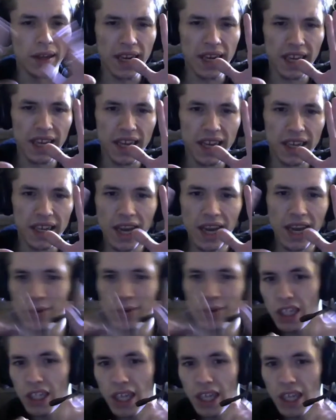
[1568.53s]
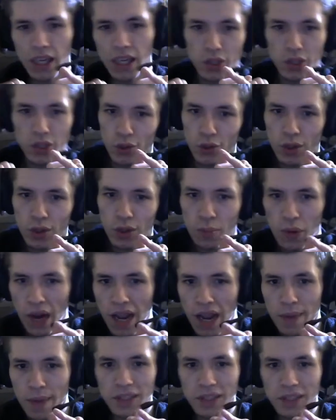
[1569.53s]
Genkai when she like goes into her
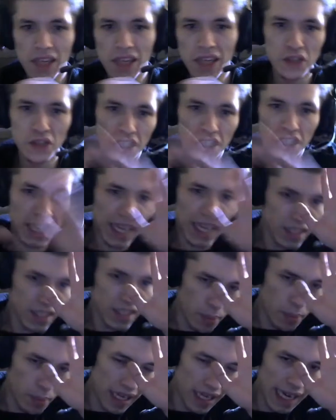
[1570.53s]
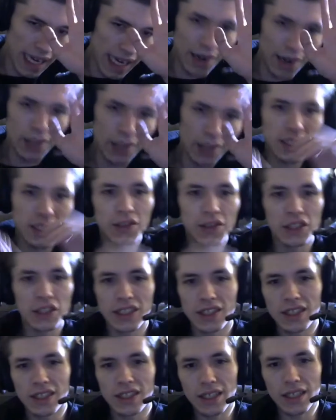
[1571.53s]
prime and stuff, she just like has the pink hair and stuff. She's
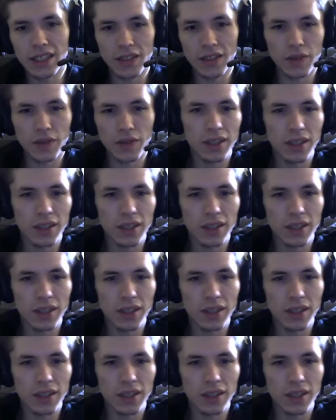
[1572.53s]
sick as fuck.